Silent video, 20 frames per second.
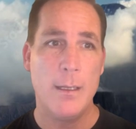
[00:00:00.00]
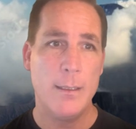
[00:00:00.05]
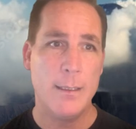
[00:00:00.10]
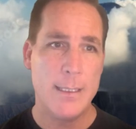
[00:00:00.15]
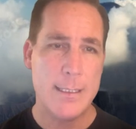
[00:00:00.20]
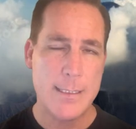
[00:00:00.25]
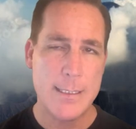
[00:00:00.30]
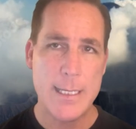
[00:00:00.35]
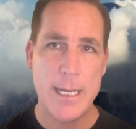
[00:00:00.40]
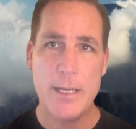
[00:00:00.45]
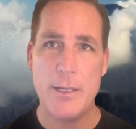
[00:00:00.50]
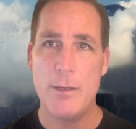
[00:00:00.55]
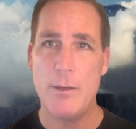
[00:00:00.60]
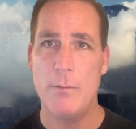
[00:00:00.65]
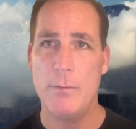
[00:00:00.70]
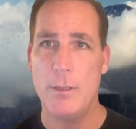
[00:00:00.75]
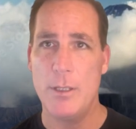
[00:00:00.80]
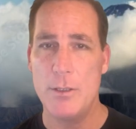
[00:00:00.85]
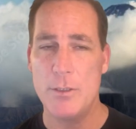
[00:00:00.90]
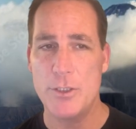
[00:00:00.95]
Let's say
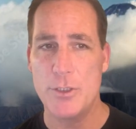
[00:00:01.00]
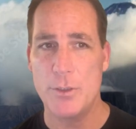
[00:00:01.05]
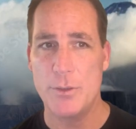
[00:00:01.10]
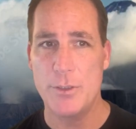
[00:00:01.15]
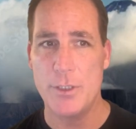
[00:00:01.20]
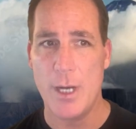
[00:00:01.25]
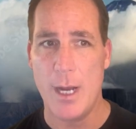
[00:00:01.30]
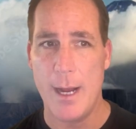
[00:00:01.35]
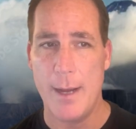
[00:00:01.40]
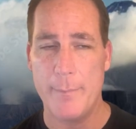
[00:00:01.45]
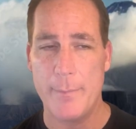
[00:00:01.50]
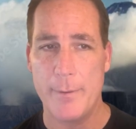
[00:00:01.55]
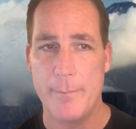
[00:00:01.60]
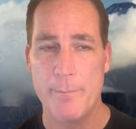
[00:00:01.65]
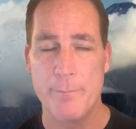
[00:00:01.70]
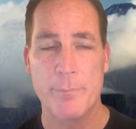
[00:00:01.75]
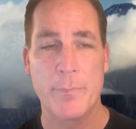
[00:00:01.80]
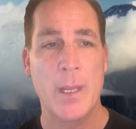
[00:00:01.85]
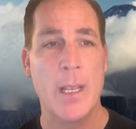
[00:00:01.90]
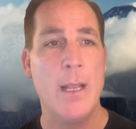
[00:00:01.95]
you lose your job.
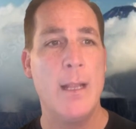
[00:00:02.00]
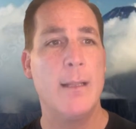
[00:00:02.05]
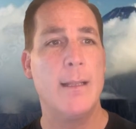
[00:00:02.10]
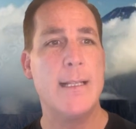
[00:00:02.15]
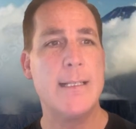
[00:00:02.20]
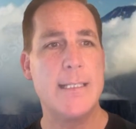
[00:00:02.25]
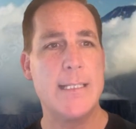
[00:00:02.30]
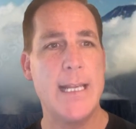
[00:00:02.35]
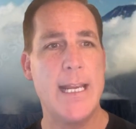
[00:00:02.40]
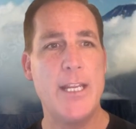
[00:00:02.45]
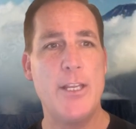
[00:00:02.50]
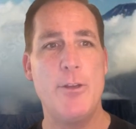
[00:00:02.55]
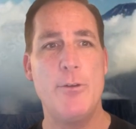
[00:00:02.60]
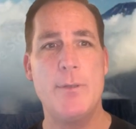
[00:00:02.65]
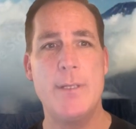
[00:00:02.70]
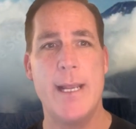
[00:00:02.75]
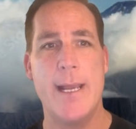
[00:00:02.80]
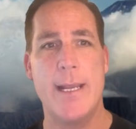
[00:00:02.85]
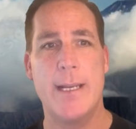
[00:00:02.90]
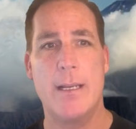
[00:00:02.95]
Let's say you
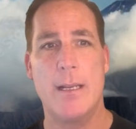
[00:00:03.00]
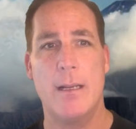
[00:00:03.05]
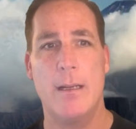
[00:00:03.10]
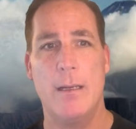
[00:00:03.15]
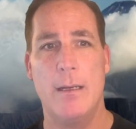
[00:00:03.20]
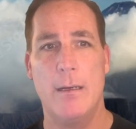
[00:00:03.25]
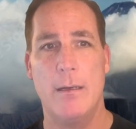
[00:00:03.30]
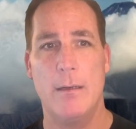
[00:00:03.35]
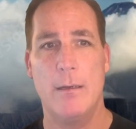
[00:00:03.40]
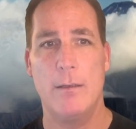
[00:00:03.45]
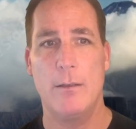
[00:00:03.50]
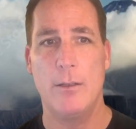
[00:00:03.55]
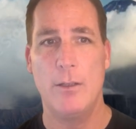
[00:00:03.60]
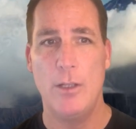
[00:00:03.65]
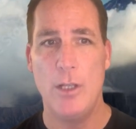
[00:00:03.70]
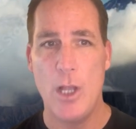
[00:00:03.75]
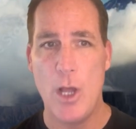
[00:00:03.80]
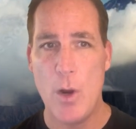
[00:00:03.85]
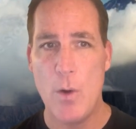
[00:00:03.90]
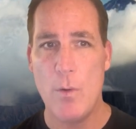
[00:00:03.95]
take a
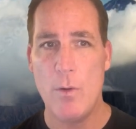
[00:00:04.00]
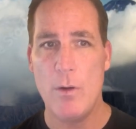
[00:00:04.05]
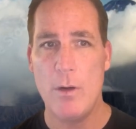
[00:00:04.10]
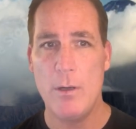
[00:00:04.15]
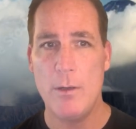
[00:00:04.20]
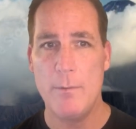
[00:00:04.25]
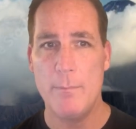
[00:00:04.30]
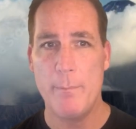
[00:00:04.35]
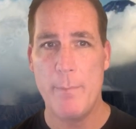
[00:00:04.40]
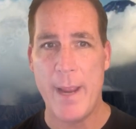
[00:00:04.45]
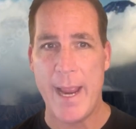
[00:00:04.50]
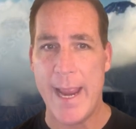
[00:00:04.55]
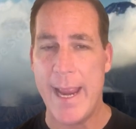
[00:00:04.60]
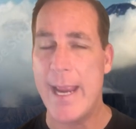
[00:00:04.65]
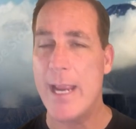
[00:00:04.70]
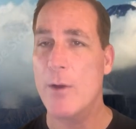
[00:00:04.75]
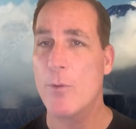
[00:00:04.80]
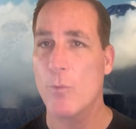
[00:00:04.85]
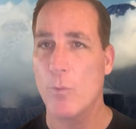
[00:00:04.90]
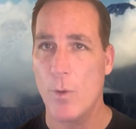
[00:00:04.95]
lower
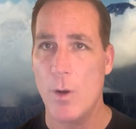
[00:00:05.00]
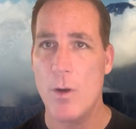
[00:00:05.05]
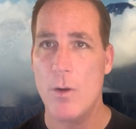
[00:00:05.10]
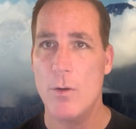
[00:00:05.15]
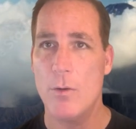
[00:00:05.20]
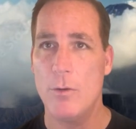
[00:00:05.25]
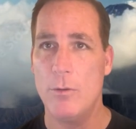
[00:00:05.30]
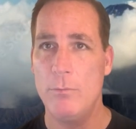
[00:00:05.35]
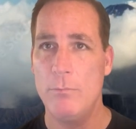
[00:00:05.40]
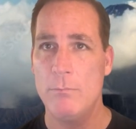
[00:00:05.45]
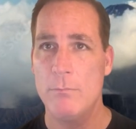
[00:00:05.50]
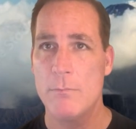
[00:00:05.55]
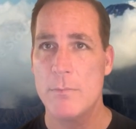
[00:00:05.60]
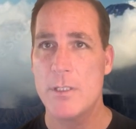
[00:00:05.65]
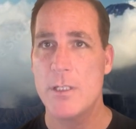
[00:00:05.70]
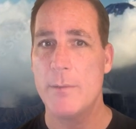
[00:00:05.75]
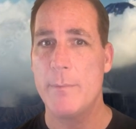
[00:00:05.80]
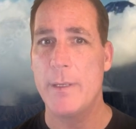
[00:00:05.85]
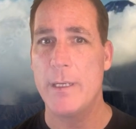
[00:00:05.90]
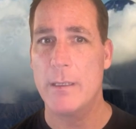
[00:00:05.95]
paying role
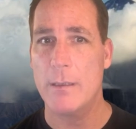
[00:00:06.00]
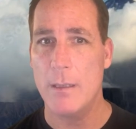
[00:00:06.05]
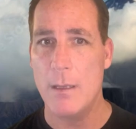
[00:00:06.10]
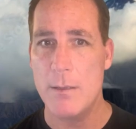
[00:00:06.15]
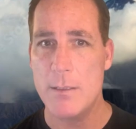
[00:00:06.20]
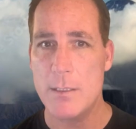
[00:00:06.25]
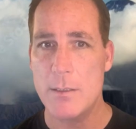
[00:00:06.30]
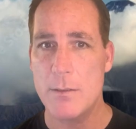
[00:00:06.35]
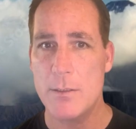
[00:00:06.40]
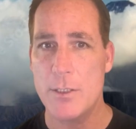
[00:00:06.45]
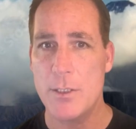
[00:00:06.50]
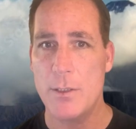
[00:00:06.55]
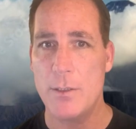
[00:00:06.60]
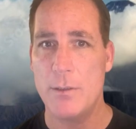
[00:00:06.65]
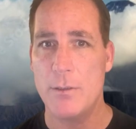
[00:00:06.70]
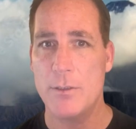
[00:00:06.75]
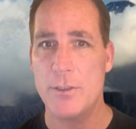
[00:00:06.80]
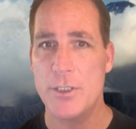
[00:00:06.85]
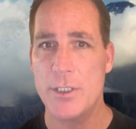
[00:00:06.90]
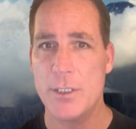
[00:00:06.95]
to be closer to
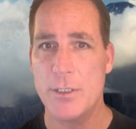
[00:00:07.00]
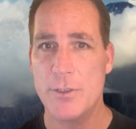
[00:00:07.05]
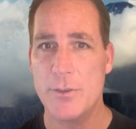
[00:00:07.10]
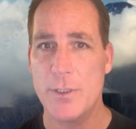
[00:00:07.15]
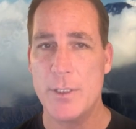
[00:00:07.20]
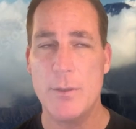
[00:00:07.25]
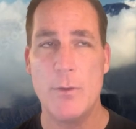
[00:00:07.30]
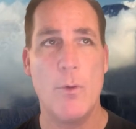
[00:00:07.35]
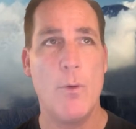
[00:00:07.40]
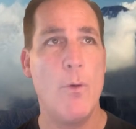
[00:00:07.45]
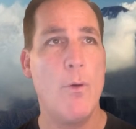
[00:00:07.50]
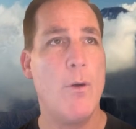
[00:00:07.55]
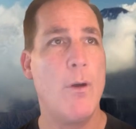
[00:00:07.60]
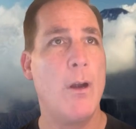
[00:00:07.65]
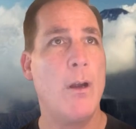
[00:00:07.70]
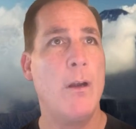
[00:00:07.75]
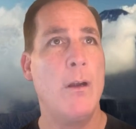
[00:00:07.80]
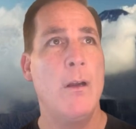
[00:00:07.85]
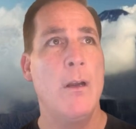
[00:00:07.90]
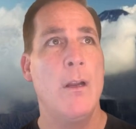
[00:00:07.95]
your children
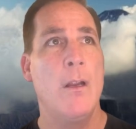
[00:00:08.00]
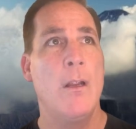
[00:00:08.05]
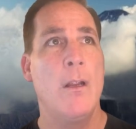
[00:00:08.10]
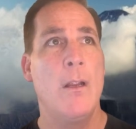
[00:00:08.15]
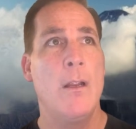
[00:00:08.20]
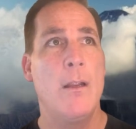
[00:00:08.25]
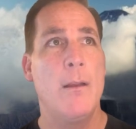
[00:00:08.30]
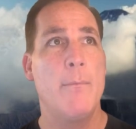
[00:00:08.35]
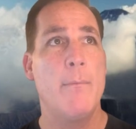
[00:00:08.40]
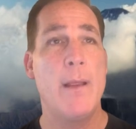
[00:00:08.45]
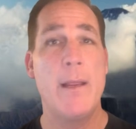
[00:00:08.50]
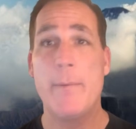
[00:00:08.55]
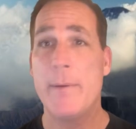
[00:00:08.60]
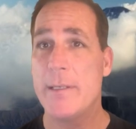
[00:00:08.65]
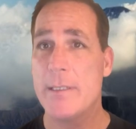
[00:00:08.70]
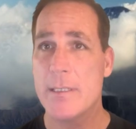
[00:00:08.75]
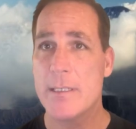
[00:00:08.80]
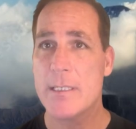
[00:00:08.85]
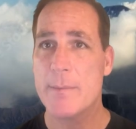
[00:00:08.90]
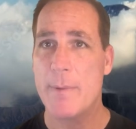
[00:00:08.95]
or
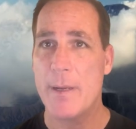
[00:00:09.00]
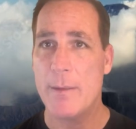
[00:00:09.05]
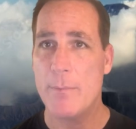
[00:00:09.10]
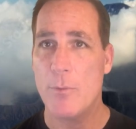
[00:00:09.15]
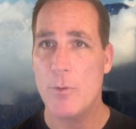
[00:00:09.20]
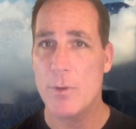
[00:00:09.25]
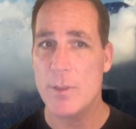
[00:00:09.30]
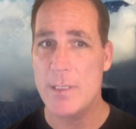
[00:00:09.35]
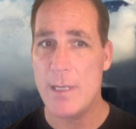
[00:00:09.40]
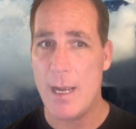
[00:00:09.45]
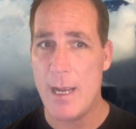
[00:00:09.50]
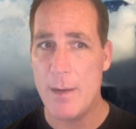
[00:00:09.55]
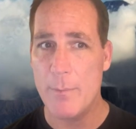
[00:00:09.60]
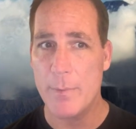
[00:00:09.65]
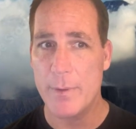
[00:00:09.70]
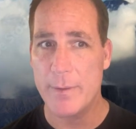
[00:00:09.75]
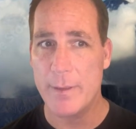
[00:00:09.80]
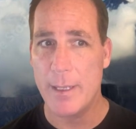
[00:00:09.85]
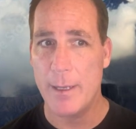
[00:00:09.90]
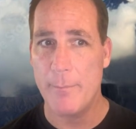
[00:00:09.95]
maybe to spend more time
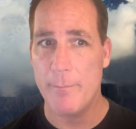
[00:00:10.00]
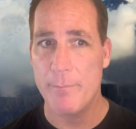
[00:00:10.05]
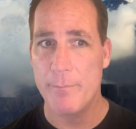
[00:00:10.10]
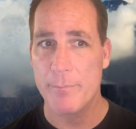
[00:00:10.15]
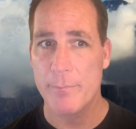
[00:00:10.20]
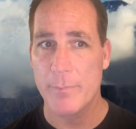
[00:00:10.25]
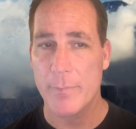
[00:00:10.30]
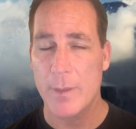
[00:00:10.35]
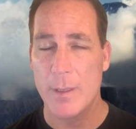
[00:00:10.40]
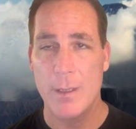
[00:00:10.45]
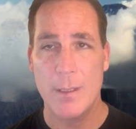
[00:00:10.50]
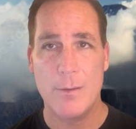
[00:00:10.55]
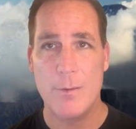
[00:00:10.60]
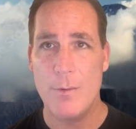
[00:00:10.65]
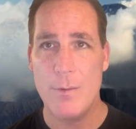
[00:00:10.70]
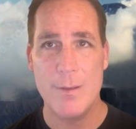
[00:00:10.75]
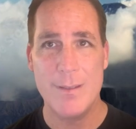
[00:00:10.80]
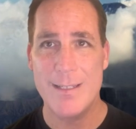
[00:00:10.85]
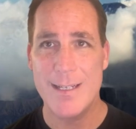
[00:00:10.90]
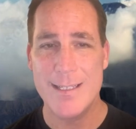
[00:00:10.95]
with them. The
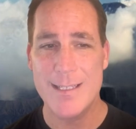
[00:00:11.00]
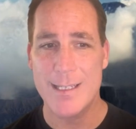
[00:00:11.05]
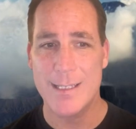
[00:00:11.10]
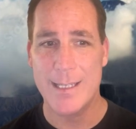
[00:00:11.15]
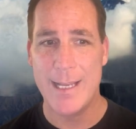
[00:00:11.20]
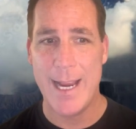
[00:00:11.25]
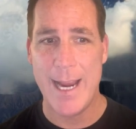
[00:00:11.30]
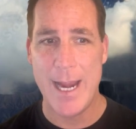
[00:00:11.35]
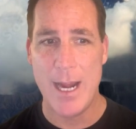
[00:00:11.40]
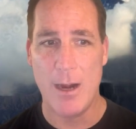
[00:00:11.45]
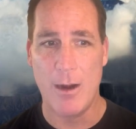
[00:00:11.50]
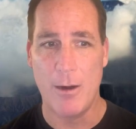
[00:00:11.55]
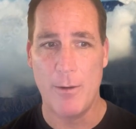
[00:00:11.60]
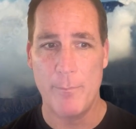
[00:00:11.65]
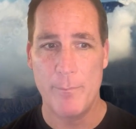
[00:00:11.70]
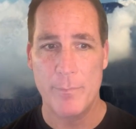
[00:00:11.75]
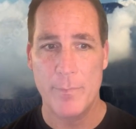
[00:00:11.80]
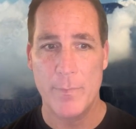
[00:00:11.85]
court doesn't care.